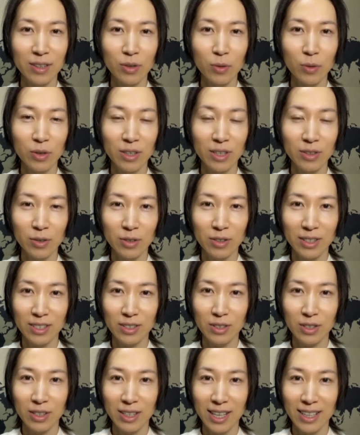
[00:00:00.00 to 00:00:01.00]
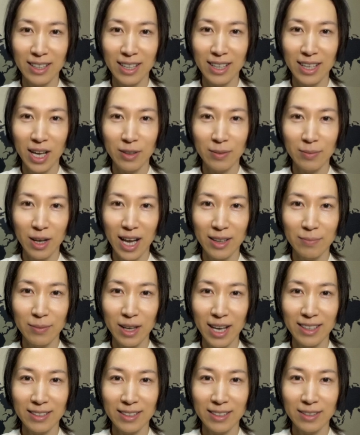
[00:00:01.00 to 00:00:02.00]
Whether you're a student, a
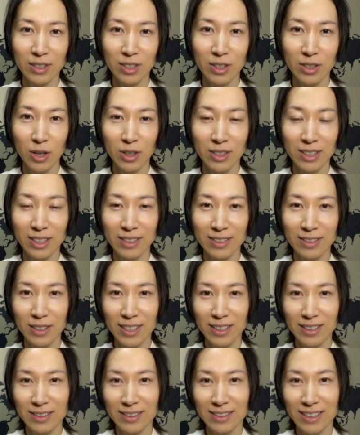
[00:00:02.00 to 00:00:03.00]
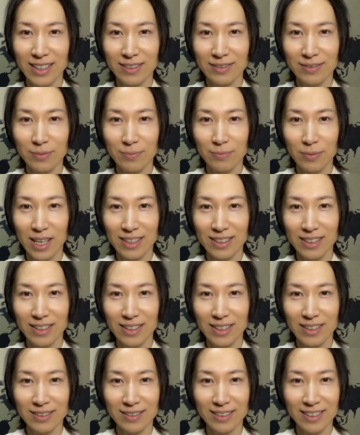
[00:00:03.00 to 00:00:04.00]
backpacker, or just looking to save some money,
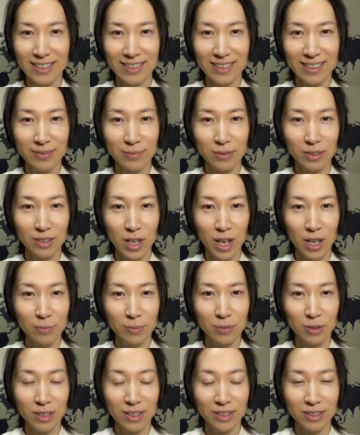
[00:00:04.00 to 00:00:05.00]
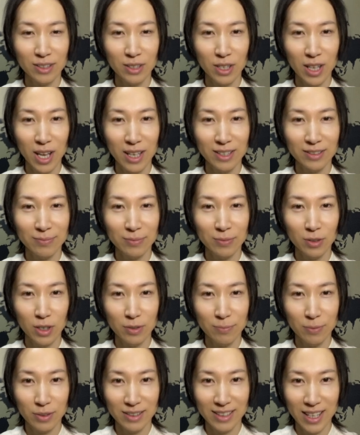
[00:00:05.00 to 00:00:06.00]
these tips will help you enjoy an
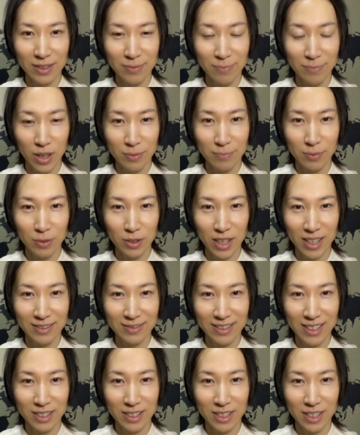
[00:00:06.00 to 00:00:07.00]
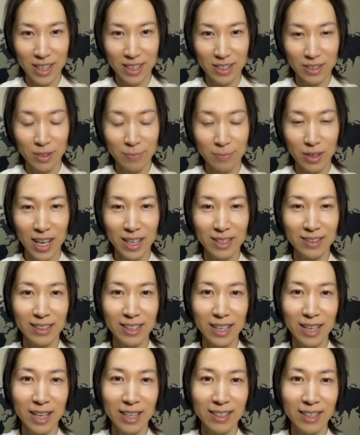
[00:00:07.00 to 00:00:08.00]
affordable yet memorable adventure in Japan.
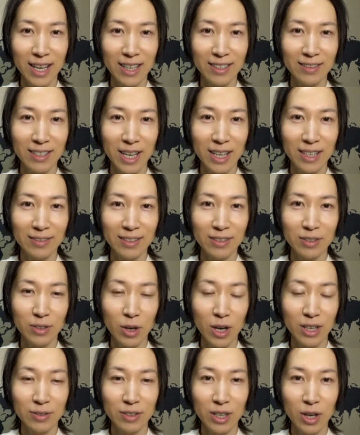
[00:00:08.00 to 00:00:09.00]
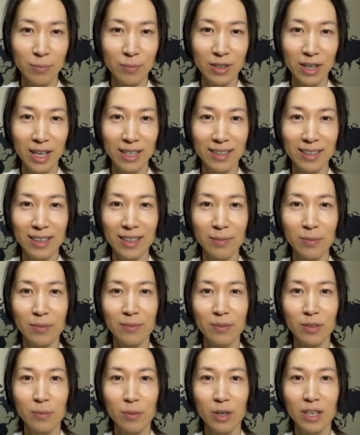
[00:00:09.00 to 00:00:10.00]
Let's dive into our top 10 tips
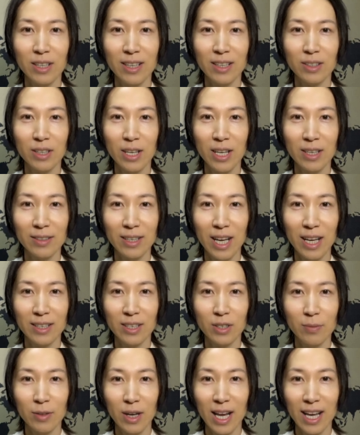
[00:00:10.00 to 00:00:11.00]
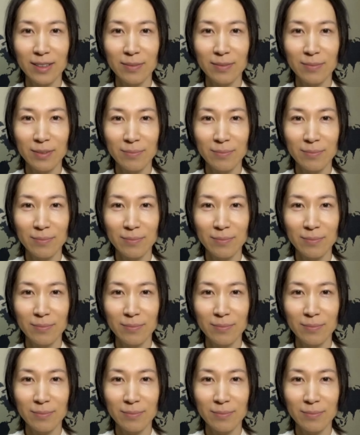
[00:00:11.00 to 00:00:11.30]
for budget travel in Japan.